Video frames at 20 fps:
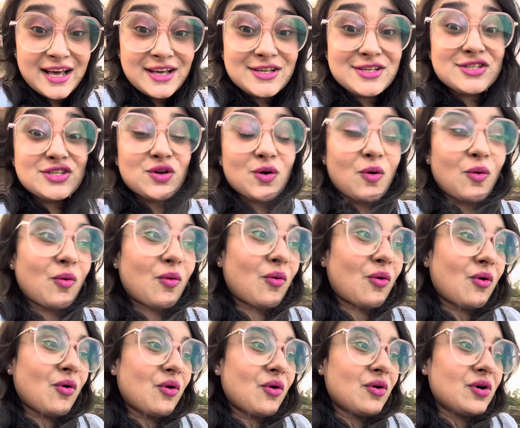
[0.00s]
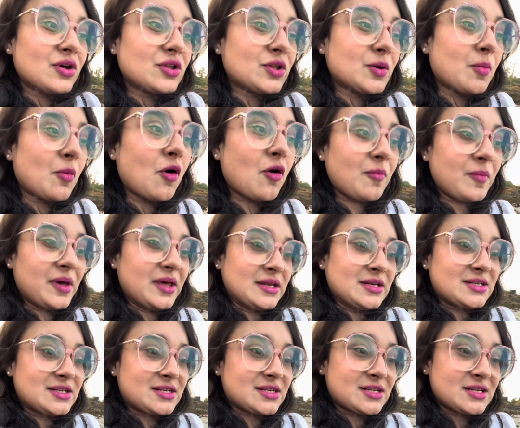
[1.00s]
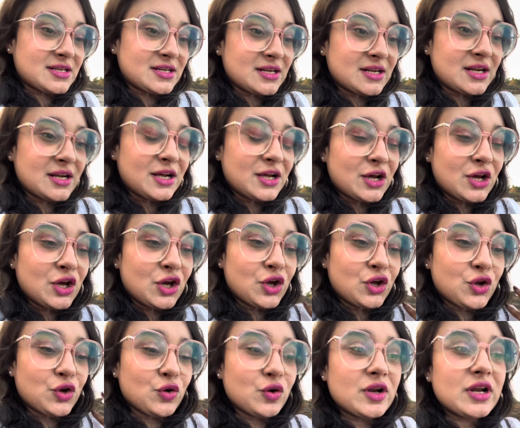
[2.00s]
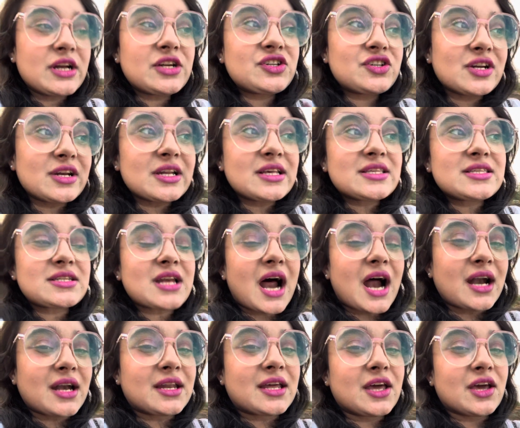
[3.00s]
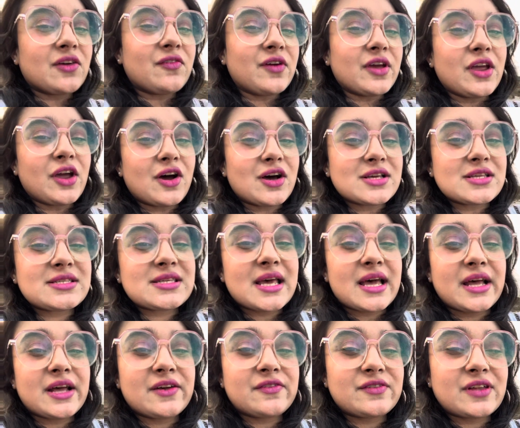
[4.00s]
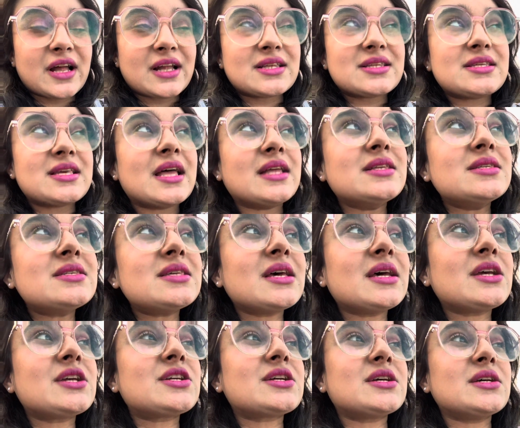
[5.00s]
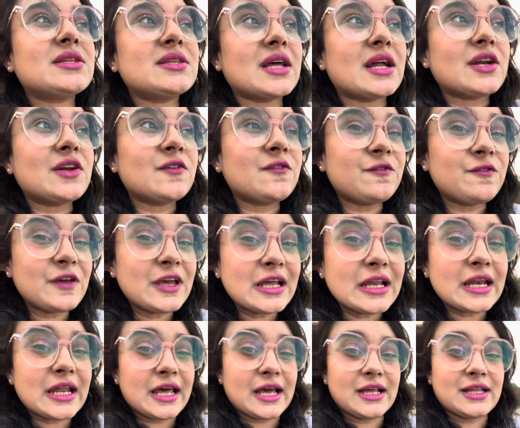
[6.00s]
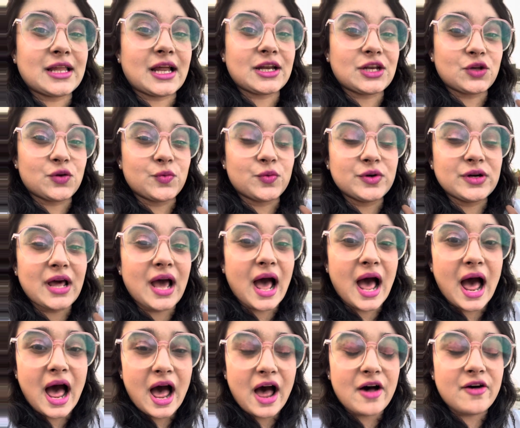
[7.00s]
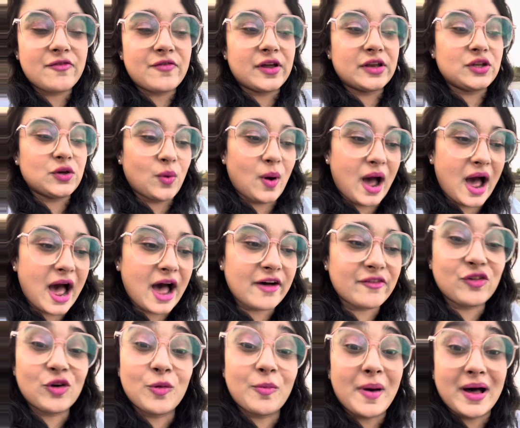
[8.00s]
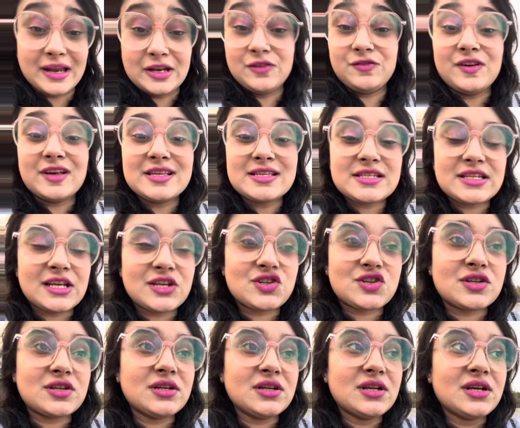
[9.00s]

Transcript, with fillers: So the moment you literally start giving yourself that sensation, that feeling that you would have when you have your manifestation,